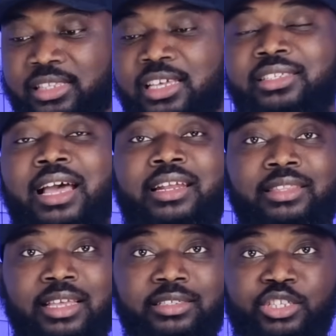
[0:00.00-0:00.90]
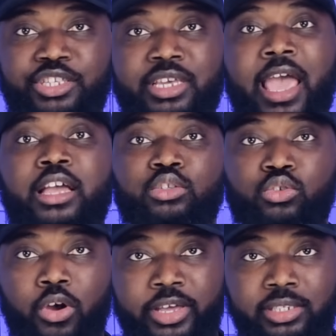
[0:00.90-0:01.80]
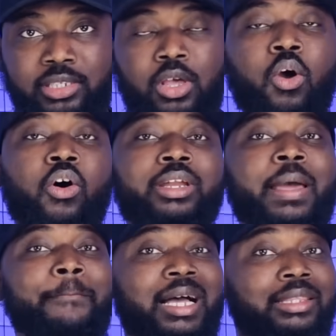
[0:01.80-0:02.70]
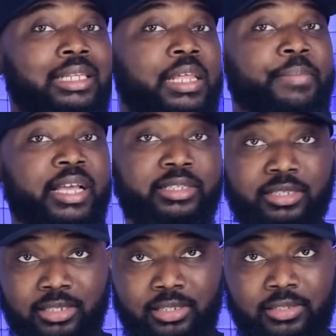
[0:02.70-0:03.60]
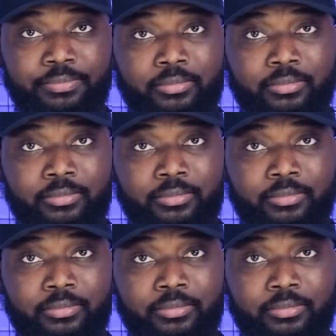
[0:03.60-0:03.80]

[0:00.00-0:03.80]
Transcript: these are the things she enjoys on a monthly basis